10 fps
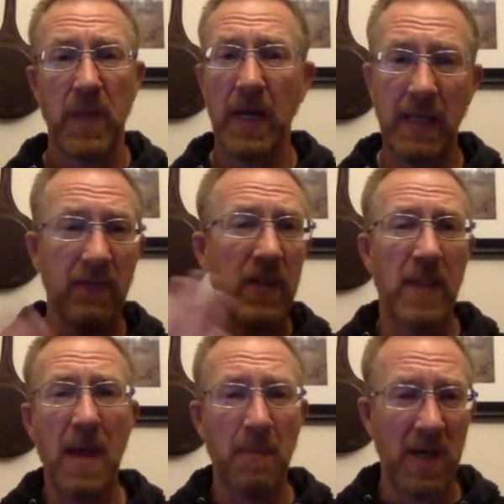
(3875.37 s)
And even
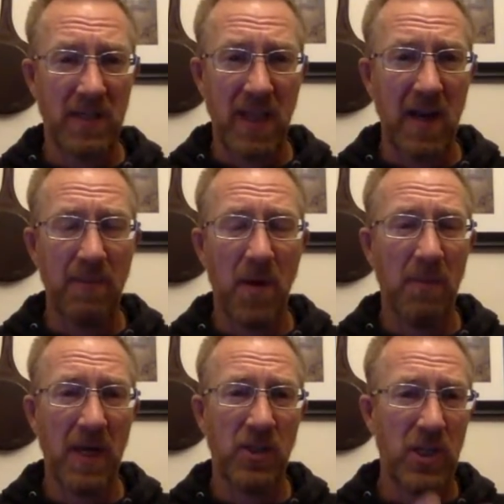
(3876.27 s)
that my setup on
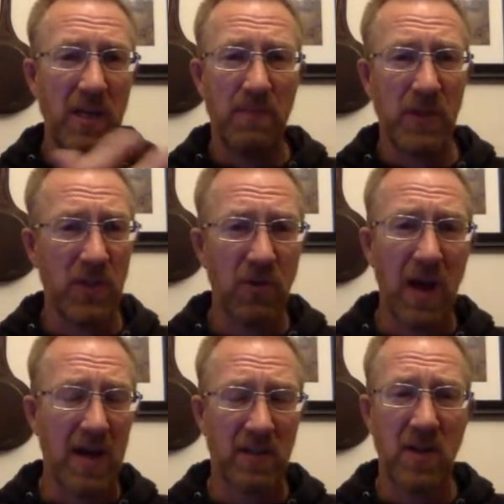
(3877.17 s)
my Jeep, as you
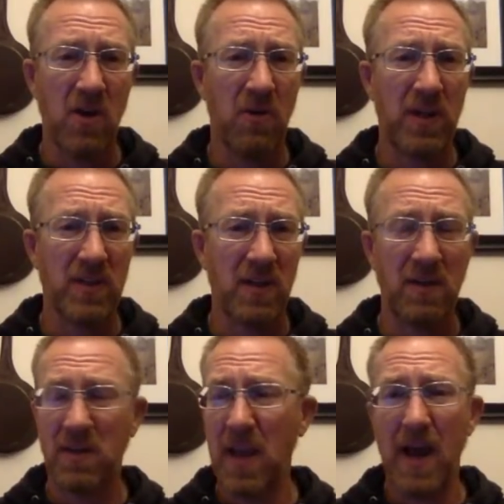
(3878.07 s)
guys know, isn't
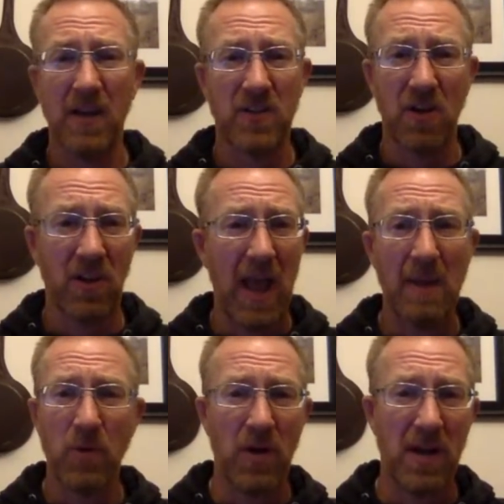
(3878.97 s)
as
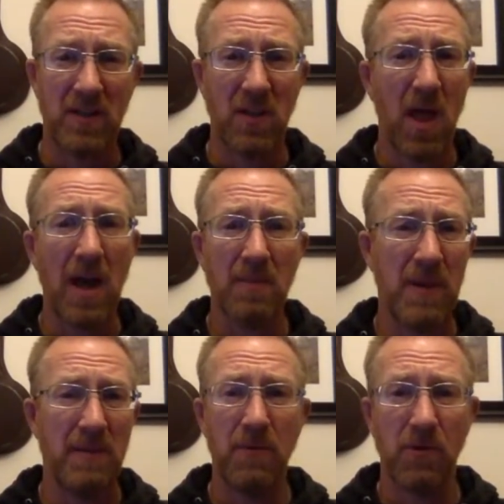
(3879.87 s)
elaborate as a lot of
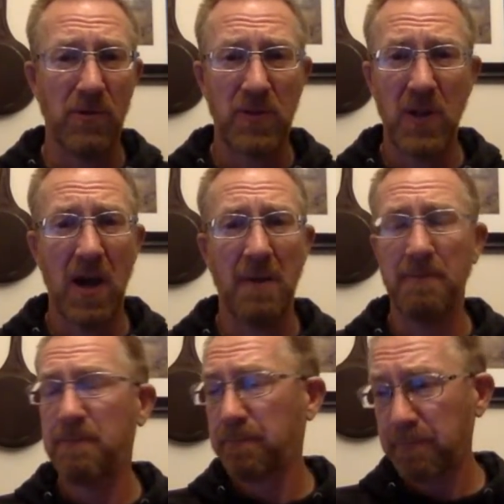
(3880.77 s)
people's.
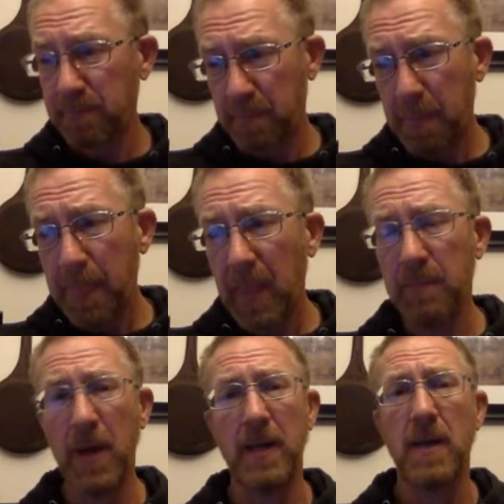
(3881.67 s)

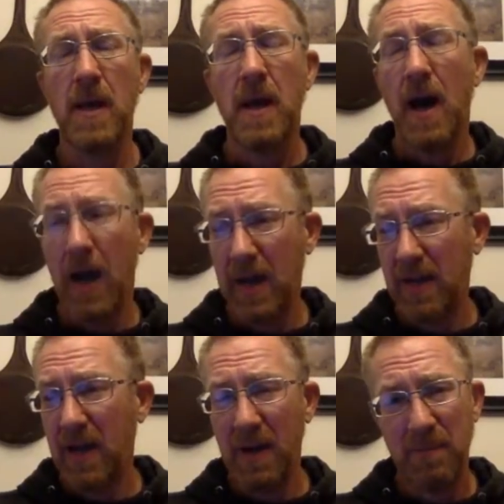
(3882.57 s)
But
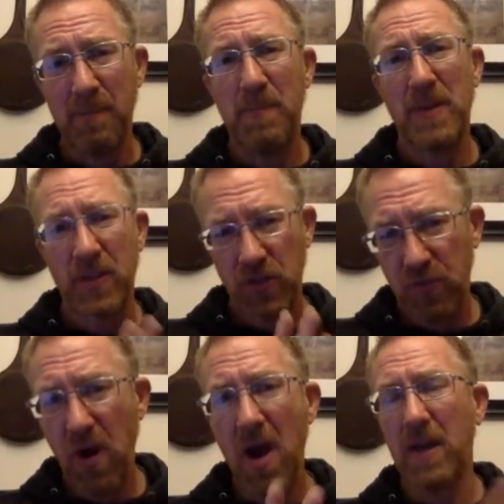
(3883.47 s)
the
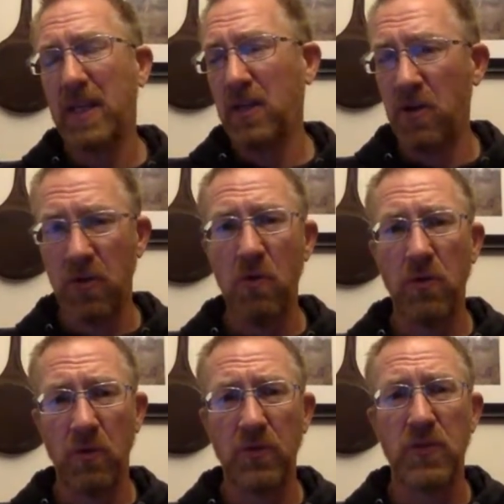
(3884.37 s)
truck, you know, going
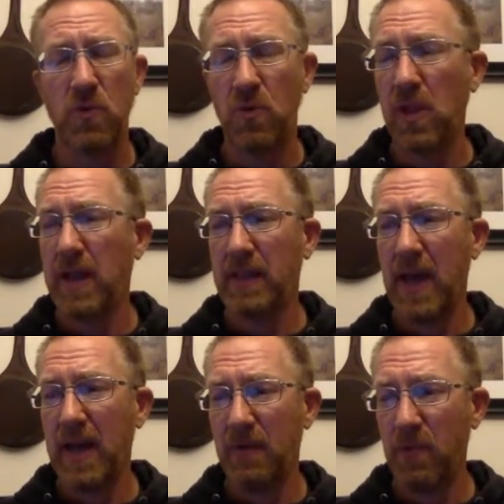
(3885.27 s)
old school like
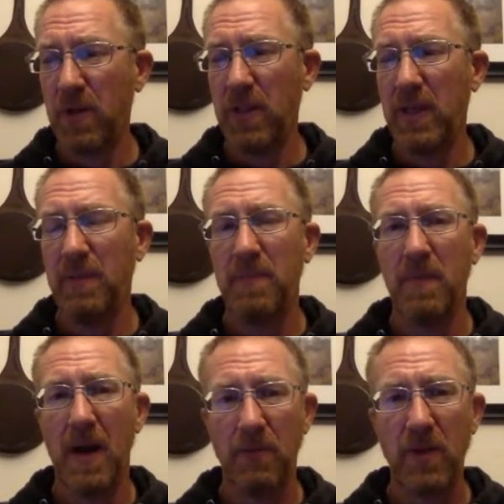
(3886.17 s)
that, I
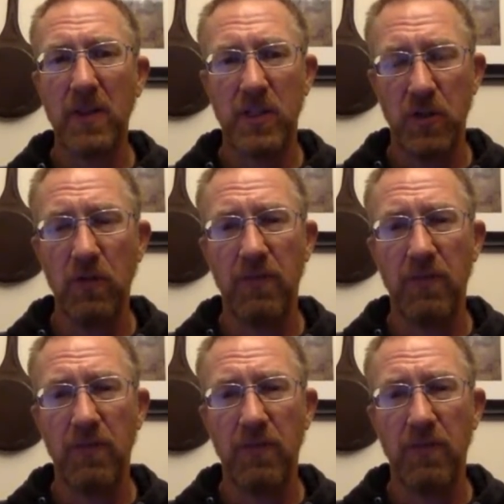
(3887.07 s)
really do